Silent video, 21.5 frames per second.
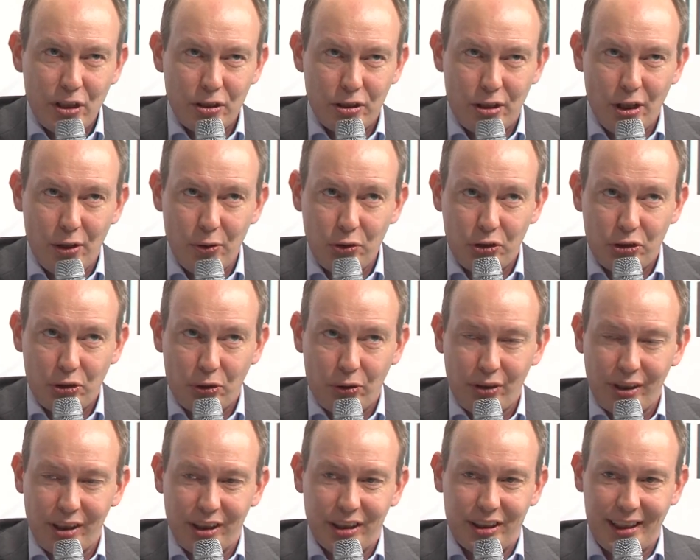those
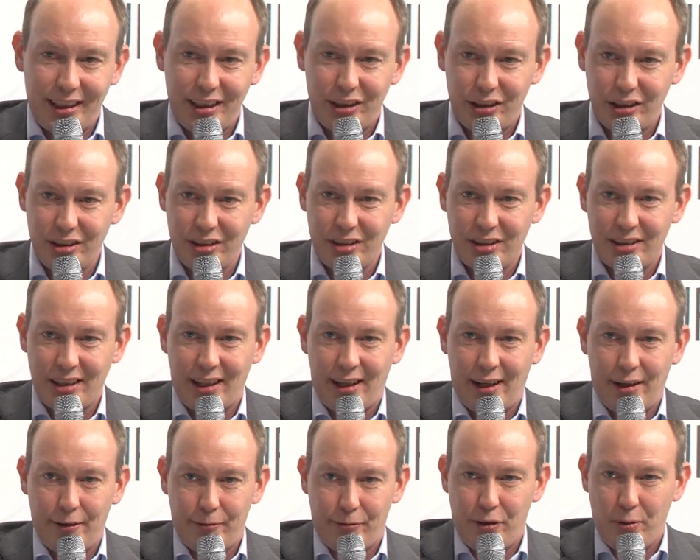organizations that
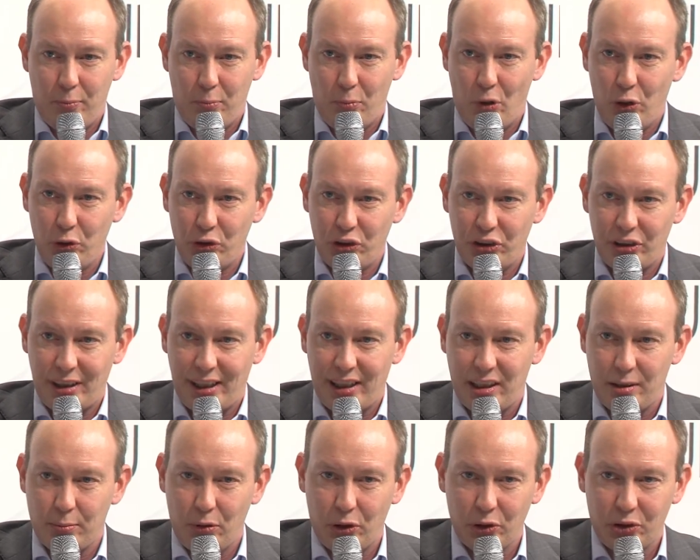have the
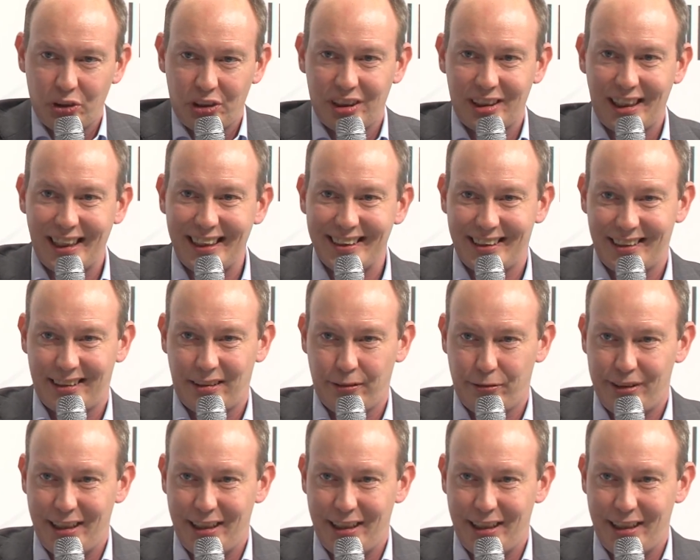most sensitive